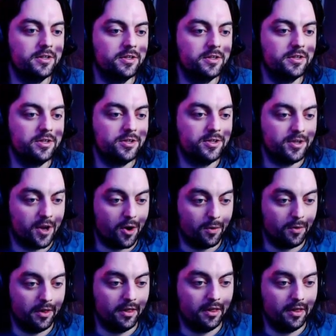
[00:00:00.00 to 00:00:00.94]
So
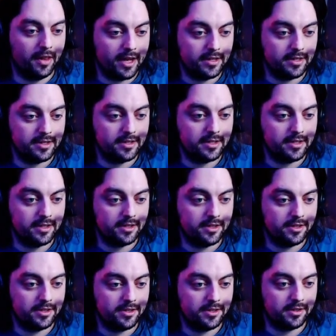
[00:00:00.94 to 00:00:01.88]
let's
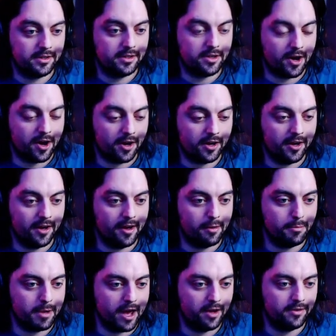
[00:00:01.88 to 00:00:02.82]
talk
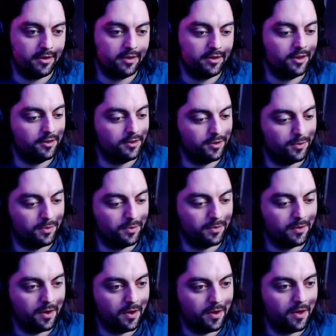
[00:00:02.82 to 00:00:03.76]
about the loot
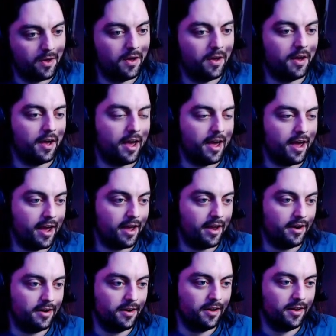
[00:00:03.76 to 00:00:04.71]

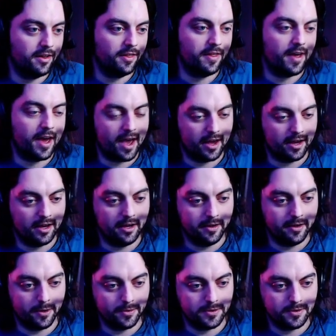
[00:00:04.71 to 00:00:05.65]
and the hacking
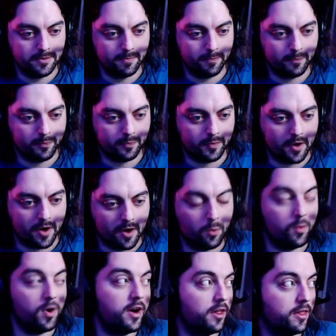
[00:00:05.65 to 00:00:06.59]
nodes.
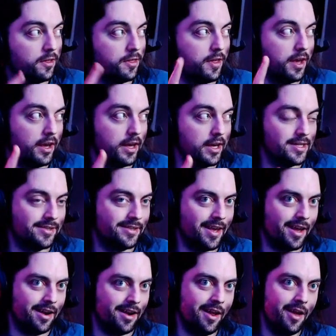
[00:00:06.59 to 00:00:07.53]
One other thing is
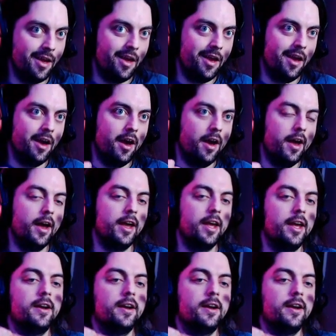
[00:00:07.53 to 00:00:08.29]
that, again,